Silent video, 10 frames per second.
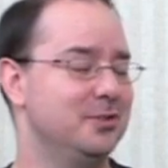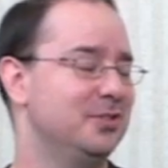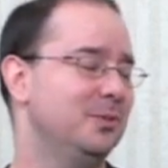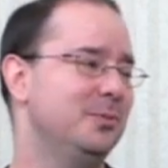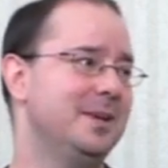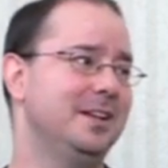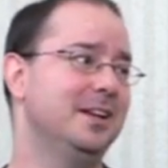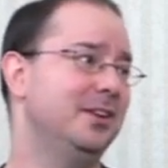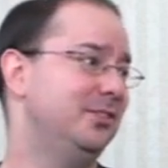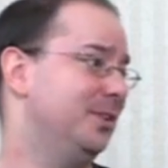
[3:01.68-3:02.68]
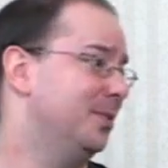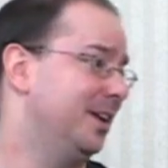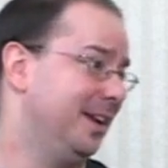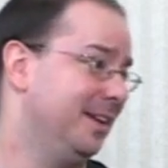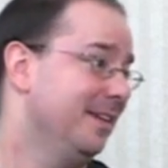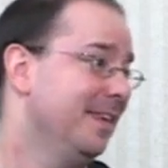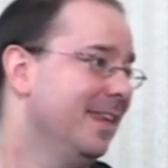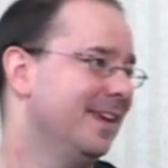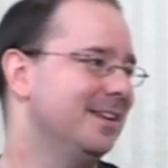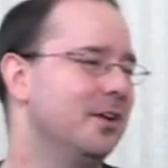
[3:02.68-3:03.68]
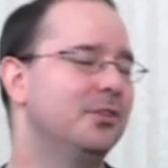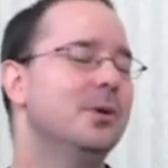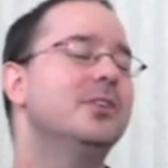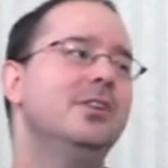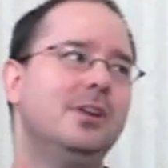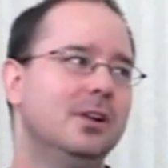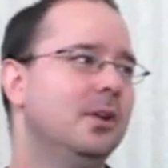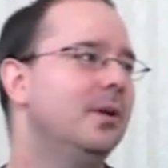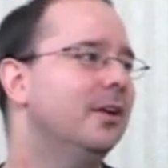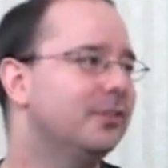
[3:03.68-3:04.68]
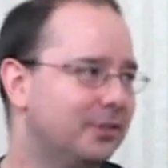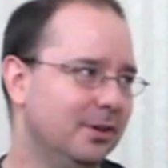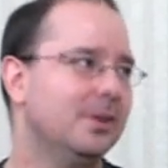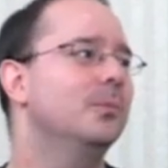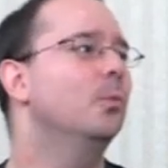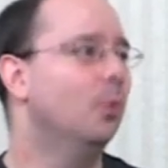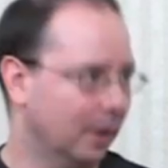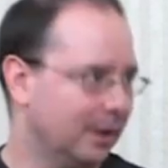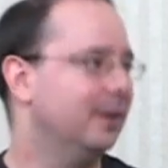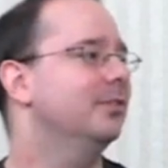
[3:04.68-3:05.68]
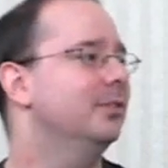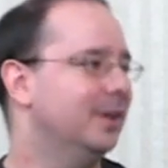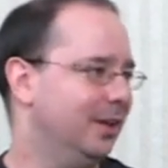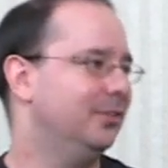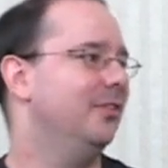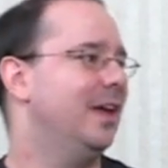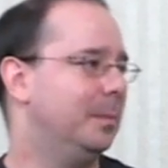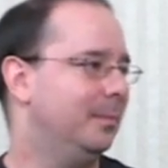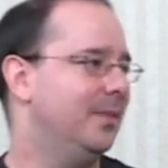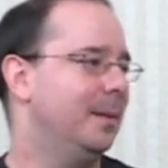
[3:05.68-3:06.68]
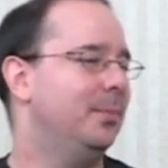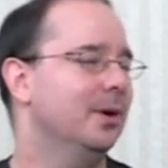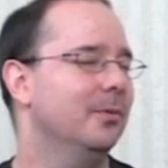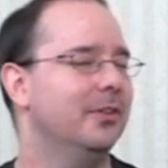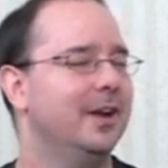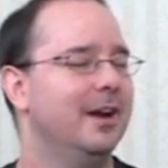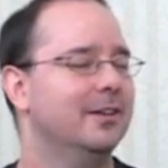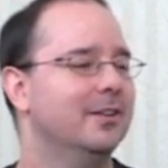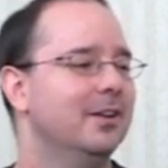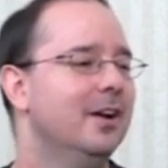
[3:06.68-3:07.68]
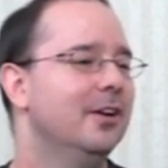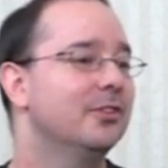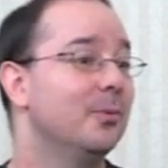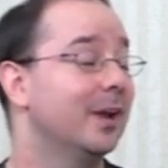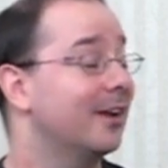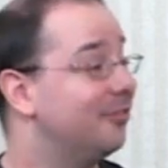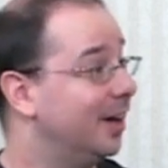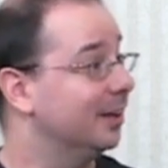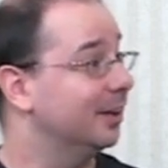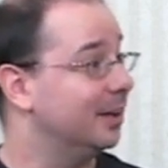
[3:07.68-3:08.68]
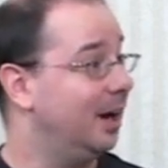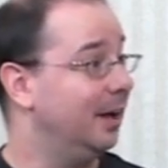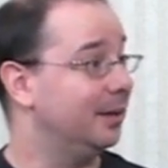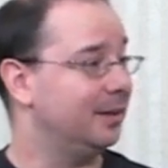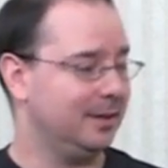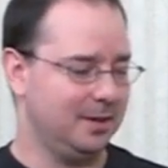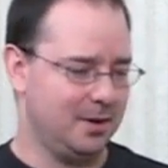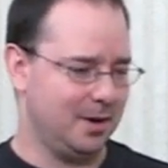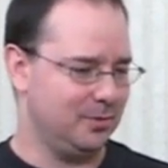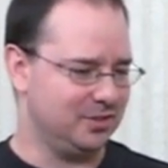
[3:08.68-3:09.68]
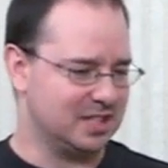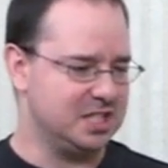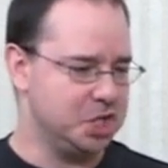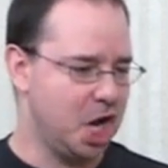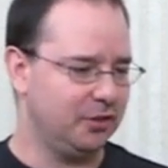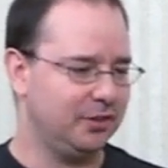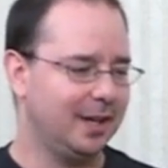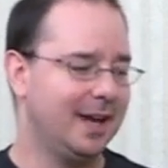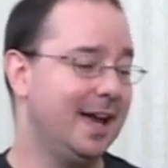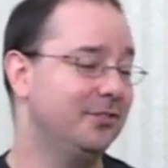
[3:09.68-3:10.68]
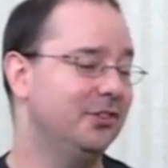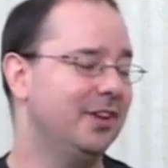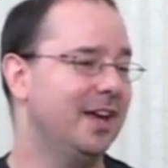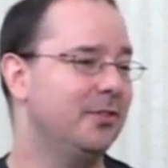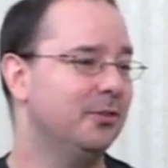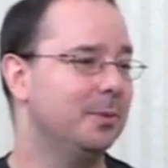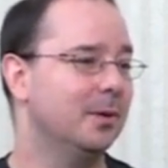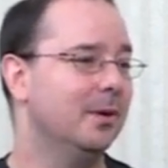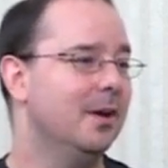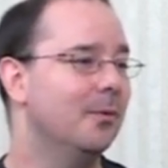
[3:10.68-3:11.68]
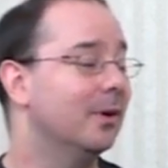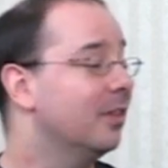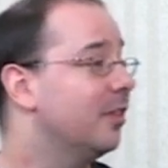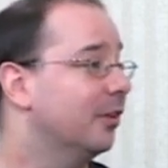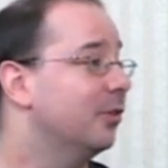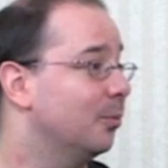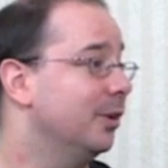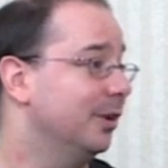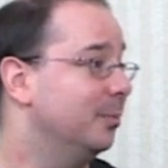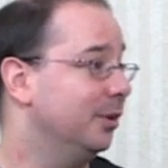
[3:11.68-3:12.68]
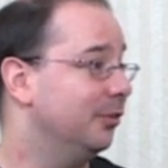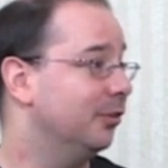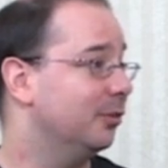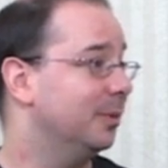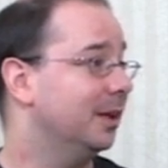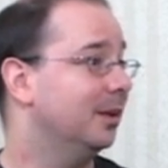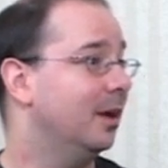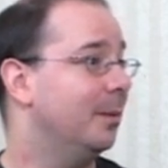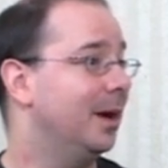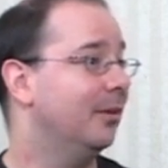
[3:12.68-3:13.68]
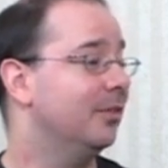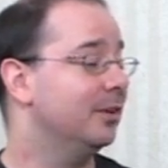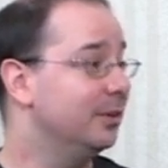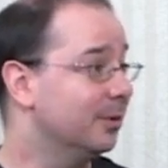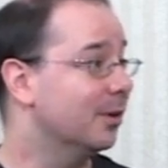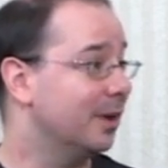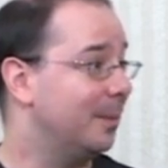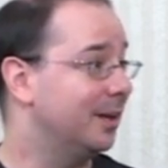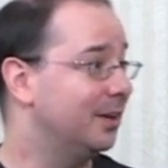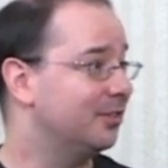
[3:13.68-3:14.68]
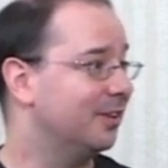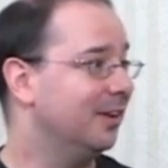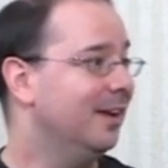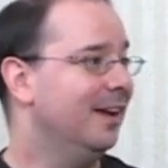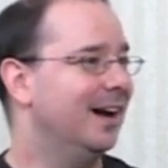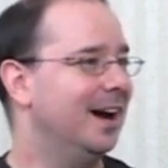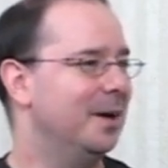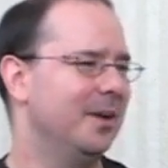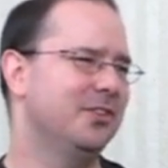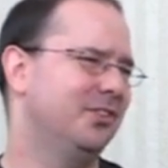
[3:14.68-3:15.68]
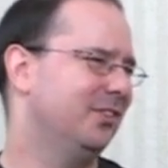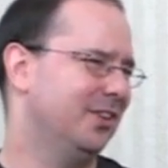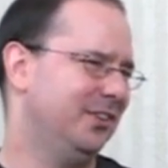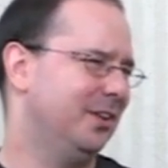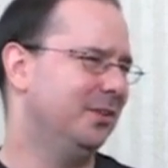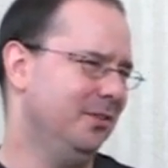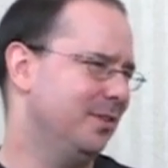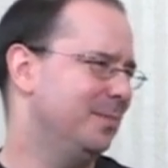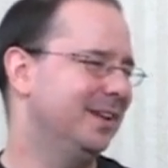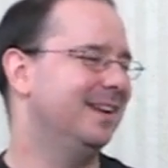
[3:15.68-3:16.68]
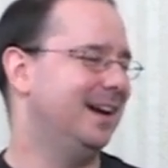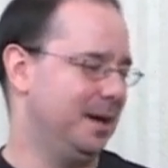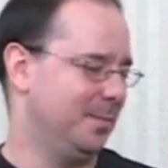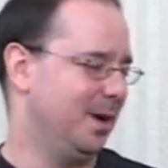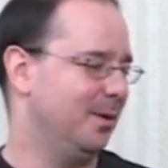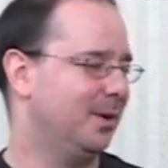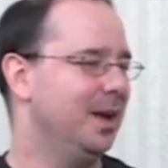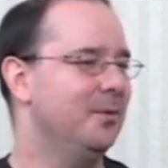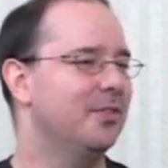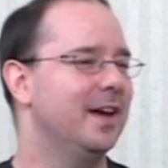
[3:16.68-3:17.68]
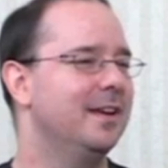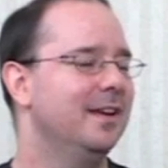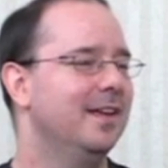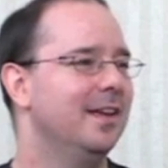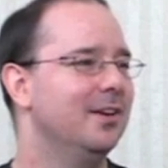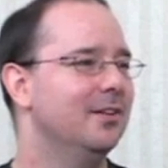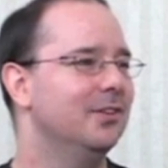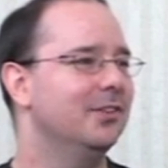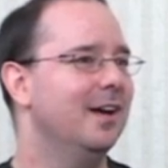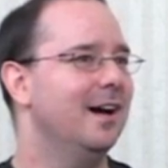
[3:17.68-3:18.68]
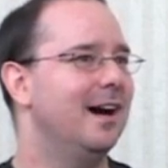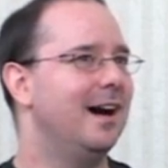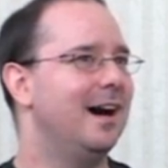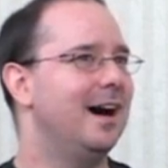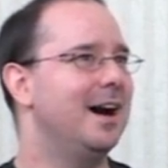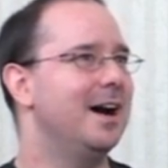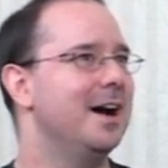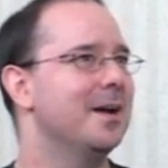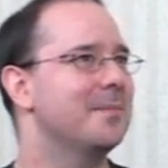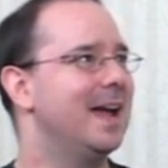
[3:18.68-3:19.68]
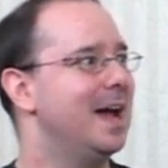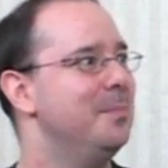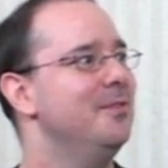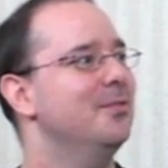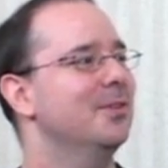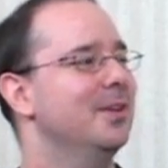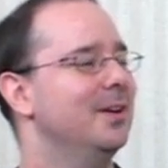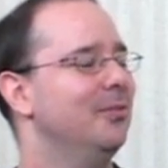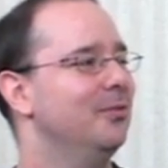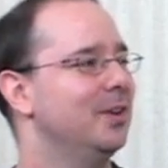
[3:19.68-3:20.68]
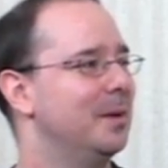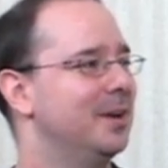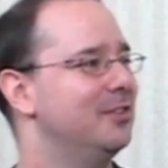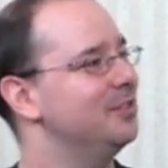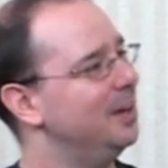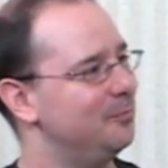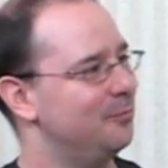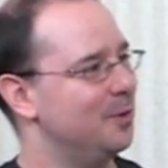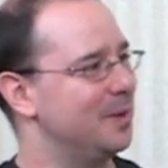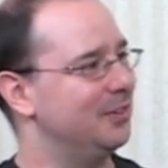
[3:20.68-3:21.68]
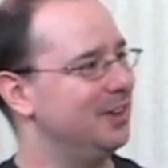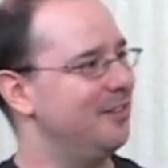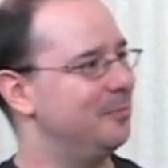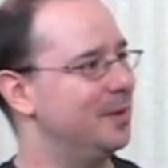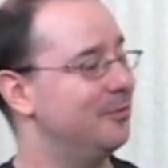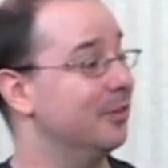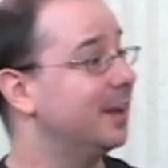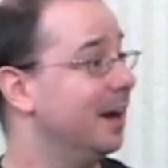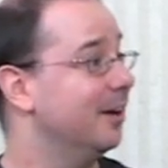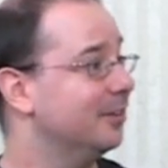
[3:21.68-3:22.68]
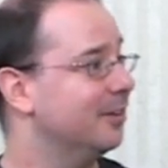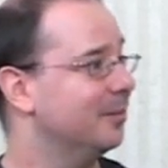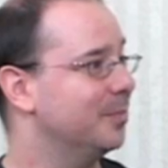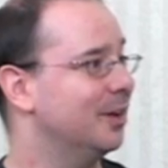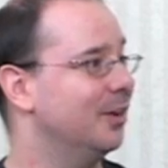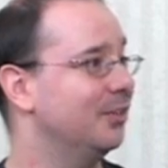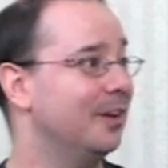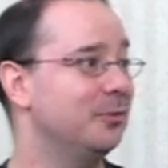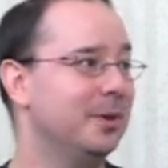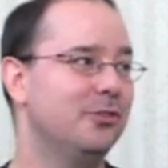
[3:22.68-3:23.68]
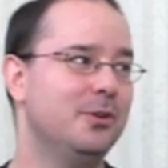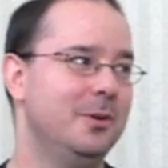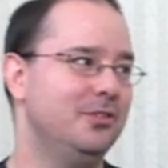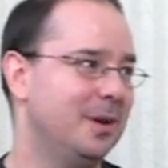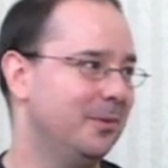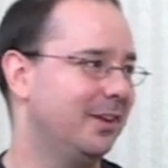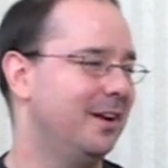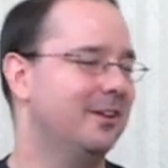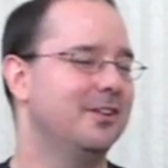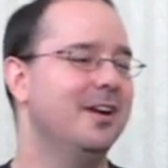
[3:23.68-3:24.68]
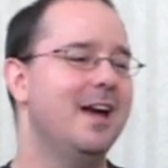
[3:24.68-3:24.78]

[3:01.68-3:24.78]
she was being nice to you, honey. So it took work to get to that point with the character. So when I finally got it, I was like, yes. And I have to say, at this point, one of the things that really pleases me about the Hugo nomination, and this is going to sound goofy, but I'm okay with that, is I'm happy for the nomination, not for myself, but for the character, because I spent so much time with the character,